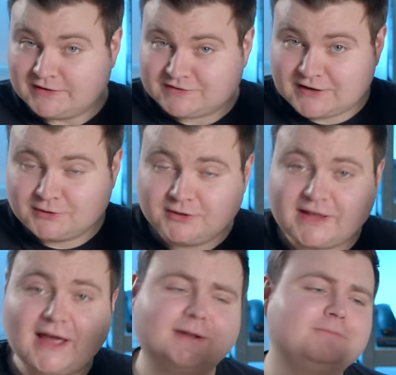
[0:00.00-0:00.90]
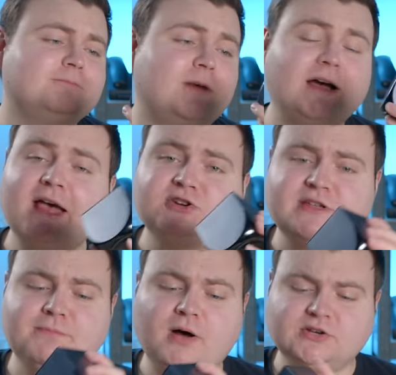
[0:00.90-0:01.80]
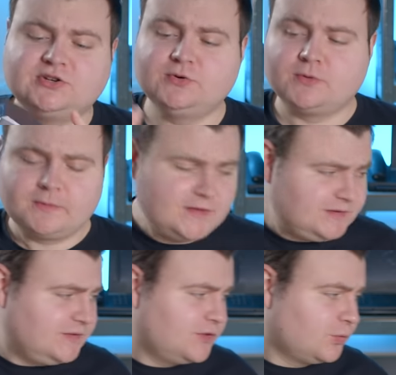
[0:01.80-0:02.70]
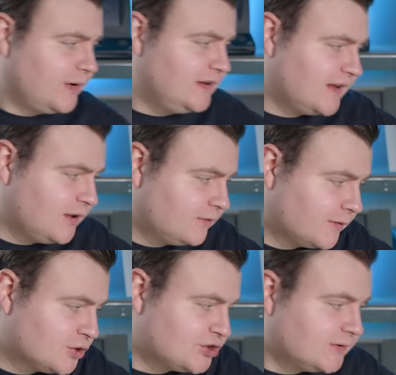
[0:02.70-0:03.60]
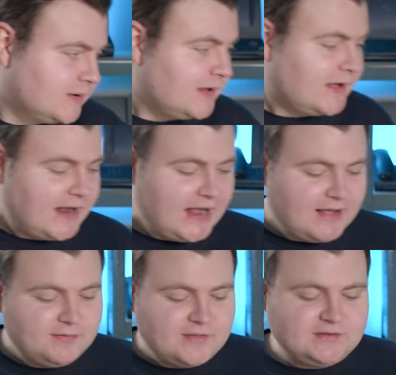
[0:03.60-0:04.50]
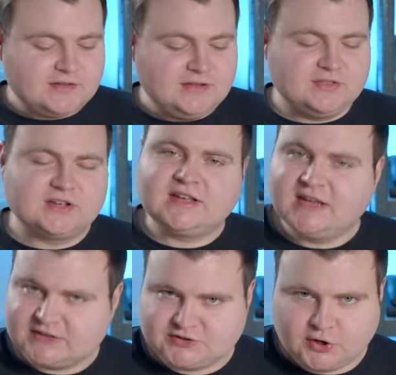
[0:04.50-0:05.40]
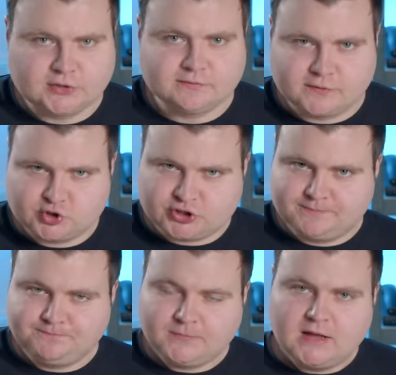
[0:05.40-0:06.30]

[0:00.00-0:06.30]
let's take a look at it. I actually bought two. This is the retail version, and this is the Kickstarter version.